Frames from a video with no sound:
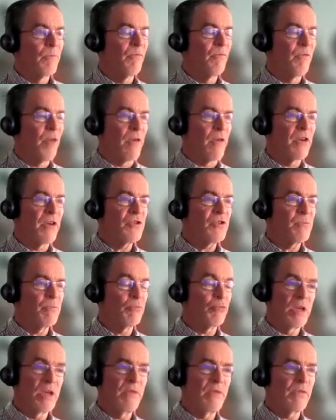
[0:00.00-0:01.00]
Very
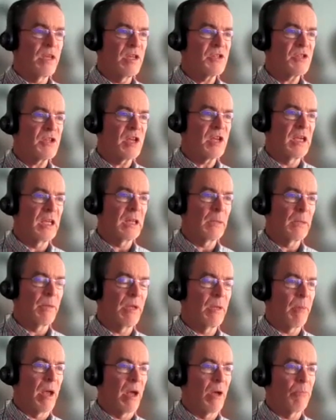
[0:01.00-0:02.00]
briefly say a little
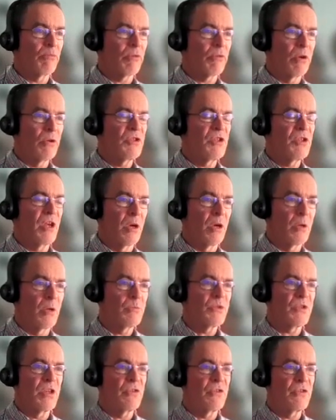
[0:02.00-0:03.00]
bit about
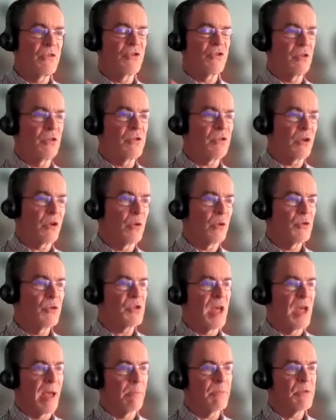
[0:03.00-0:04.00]
proteomes, introduce the
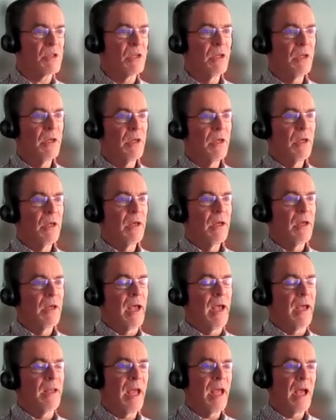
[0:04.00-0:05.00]
concept
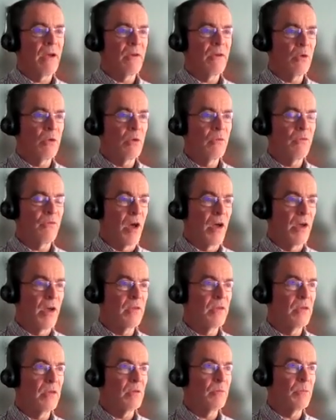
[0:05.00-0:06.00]
and how you can
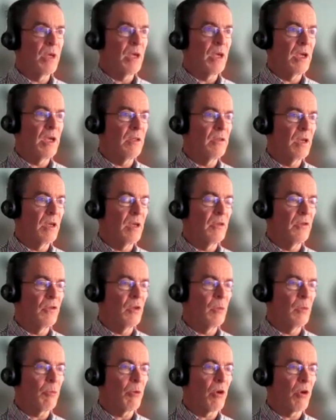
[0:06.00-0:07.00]
find them in
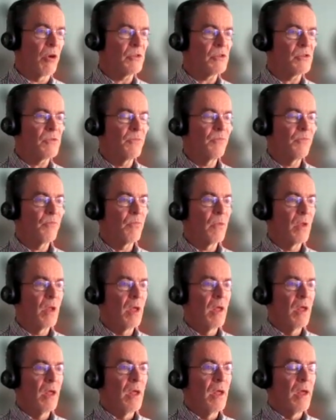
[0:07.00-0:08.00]
UniProt.
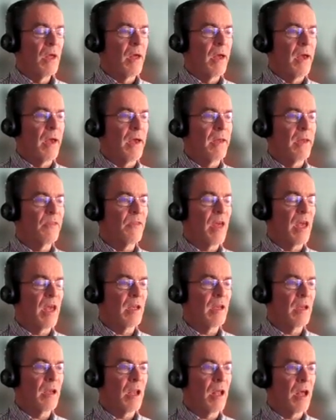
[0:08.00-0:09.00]
And
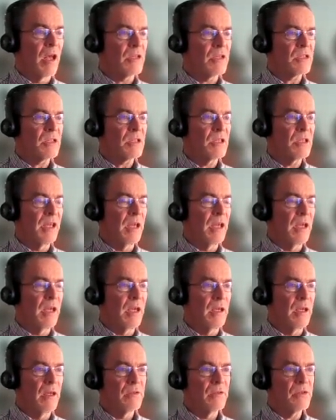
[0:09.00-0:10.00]
then
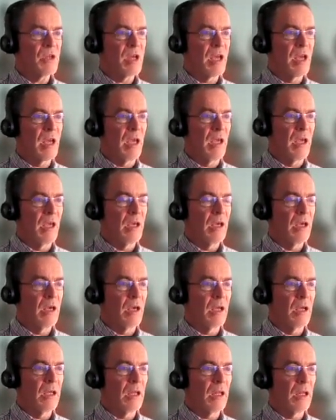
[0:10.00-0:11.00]
lastly, say
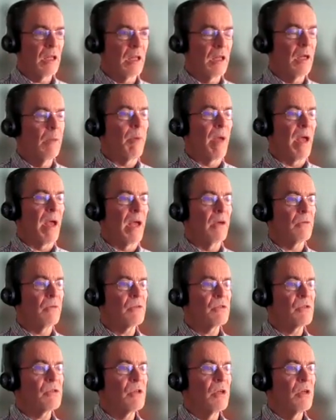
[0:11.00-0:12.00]
a little
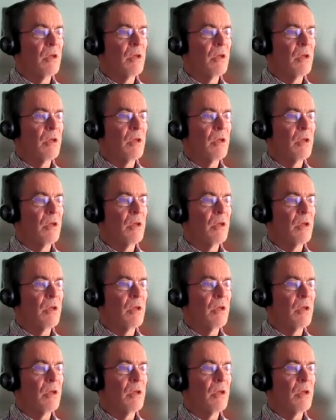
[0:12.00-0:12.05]
about